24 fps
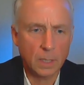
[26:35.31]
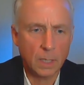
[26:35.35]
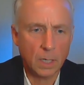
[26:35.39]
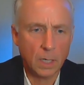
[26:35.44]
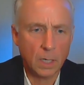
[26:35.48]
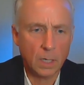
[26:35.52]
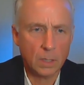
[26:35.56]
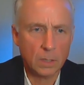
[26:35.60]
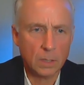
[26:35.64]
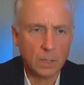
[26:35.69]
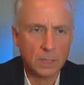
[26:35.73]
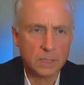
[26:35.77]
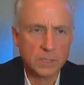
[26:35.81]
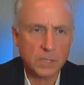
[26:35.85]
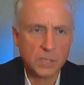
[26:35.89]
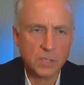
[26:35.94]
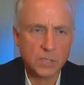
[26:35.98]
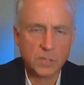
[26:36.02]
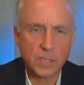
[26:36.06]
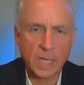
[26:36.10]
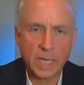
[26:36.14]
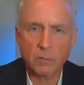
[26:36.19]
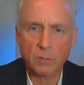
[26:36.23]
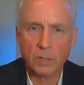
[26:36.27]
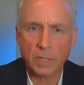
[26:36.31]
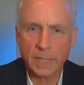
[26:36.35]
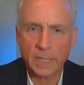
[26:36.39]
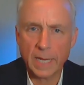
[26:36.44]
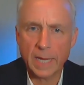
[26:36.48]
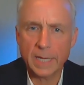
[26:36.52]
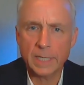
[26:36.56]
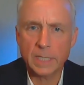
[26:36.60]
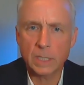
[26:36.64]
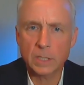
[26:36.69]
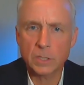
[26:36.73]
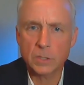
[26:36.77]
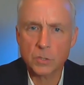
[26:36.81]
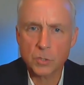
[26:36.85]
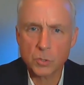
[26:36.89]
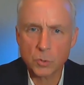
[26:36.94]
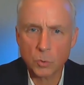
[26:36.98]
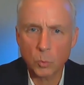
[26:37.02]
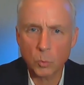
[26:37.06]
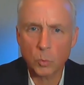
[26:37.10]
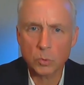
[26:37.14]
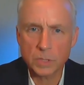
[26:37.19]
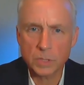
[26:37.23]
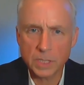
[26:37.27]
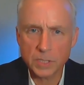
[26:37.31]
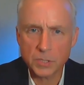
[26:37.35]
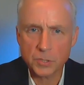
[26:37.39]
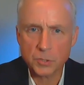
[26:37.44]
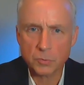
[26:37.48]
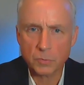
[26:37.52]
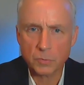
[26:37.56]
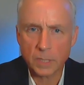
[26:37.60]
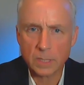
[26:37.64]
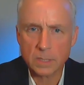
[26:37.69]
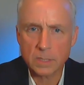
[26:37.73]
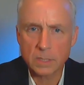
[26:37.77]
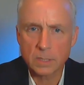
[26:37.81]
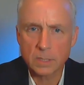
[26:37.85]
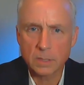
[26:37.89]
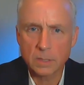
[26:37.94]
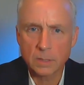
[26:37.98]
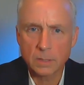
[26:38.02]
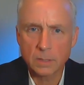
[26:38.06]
uh, a segregated school district,